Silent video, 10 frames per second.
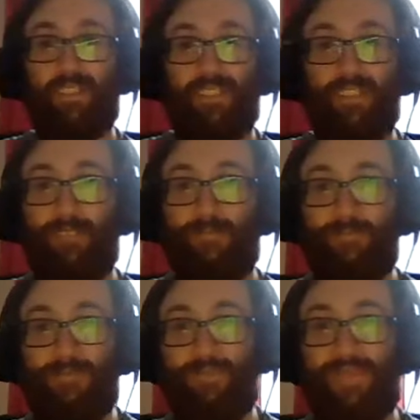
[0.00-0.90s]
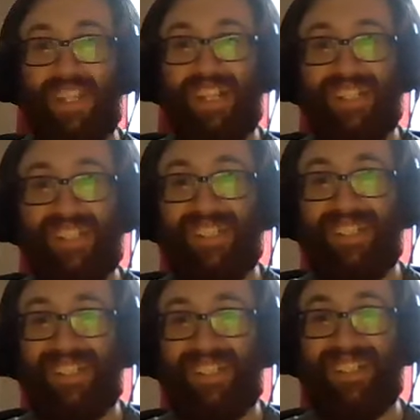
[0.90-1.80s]
Yeah, it was a horror show of a
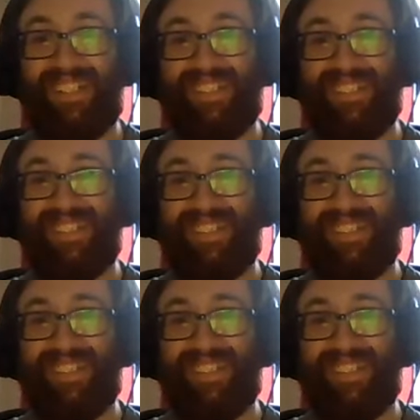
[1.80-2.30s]
game, wasn't it?